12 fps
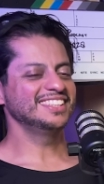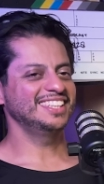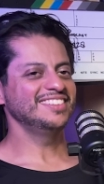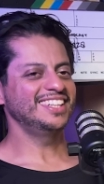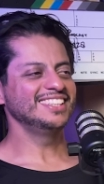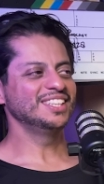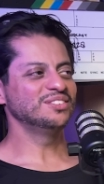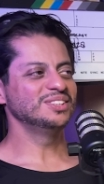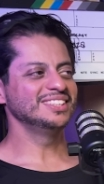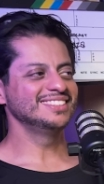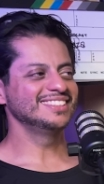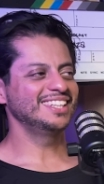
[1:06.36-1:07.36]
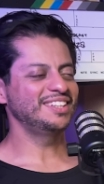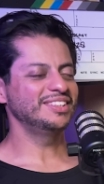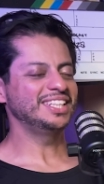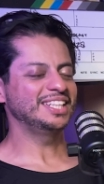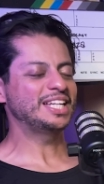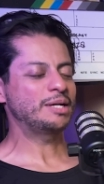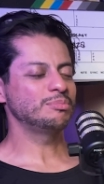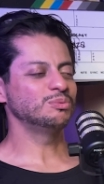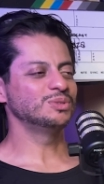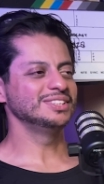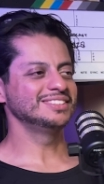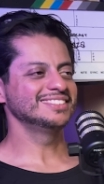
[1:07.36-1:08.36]
Yeah, I've had that once. I had that happen
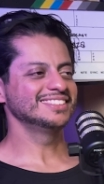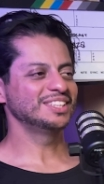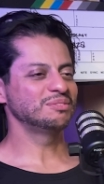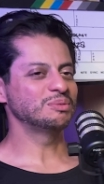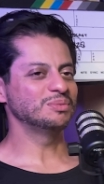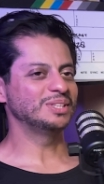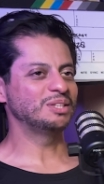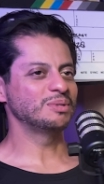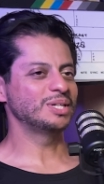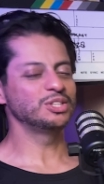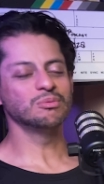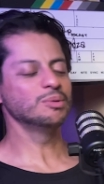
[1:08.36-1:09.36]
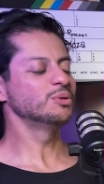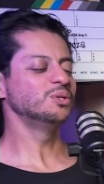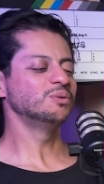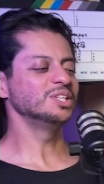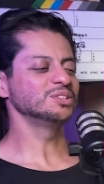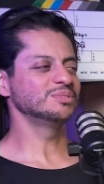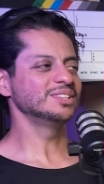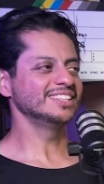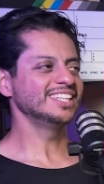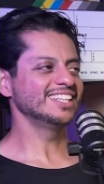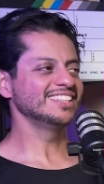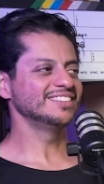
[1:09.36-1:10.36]
once. I remember. I don't remember who it was, but
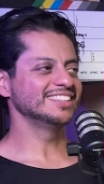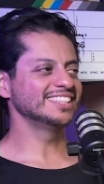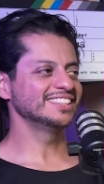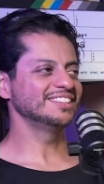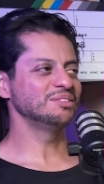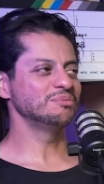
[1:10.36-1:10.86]
yeah, they were like.